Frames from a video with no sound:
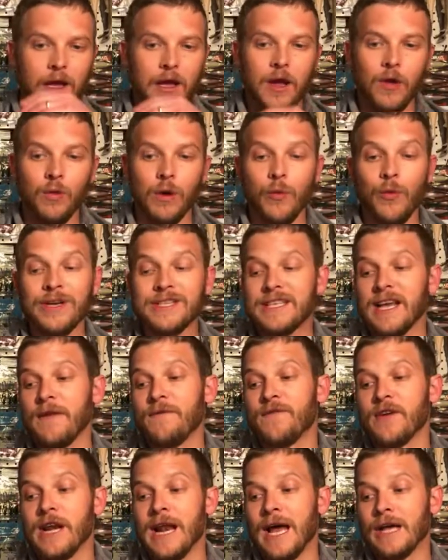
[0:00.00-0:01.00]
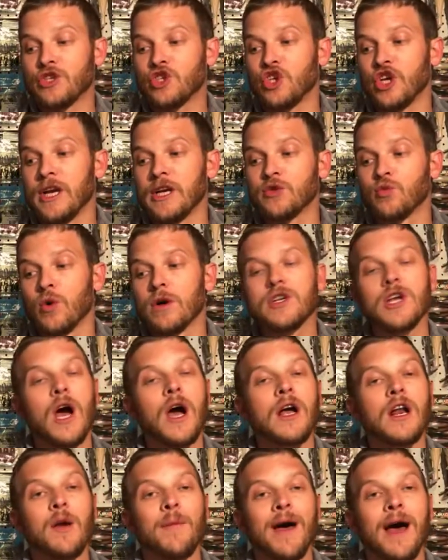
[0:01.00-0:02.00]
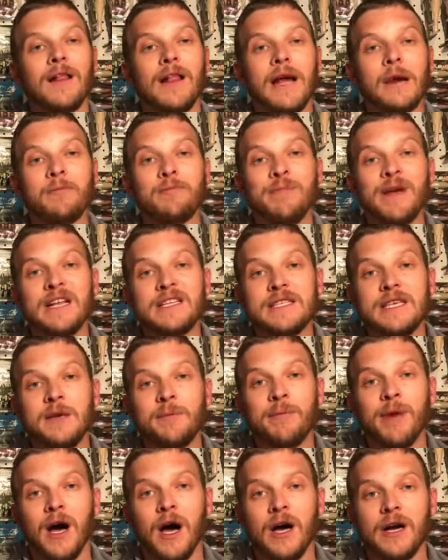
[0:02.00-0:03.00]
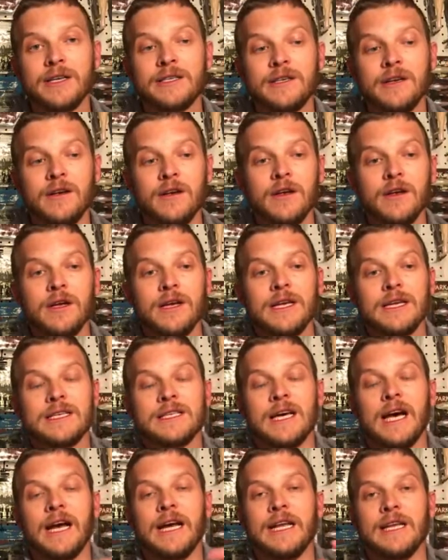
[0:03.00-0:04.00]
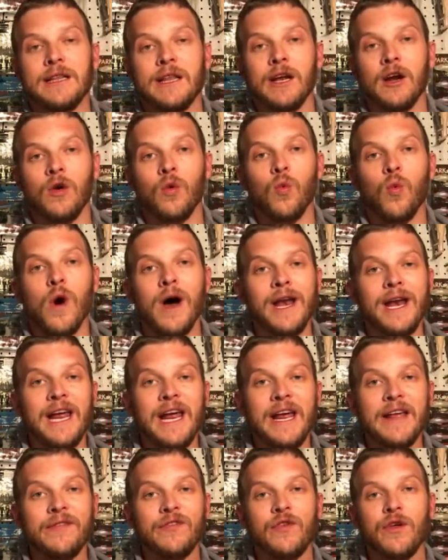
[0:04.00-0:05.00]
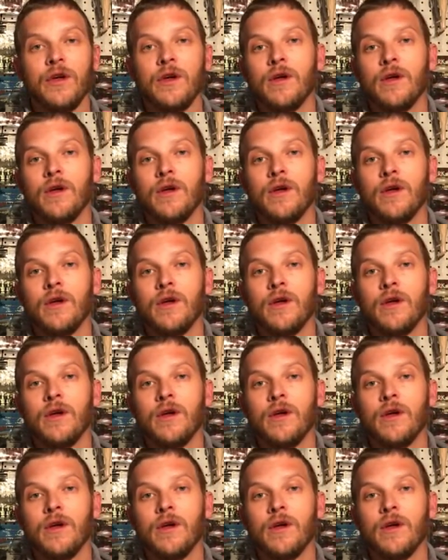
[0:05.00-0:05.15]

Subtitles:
And when we say finesse jigs, we're talking about like Bitsy Bugs, tiny little 1/8,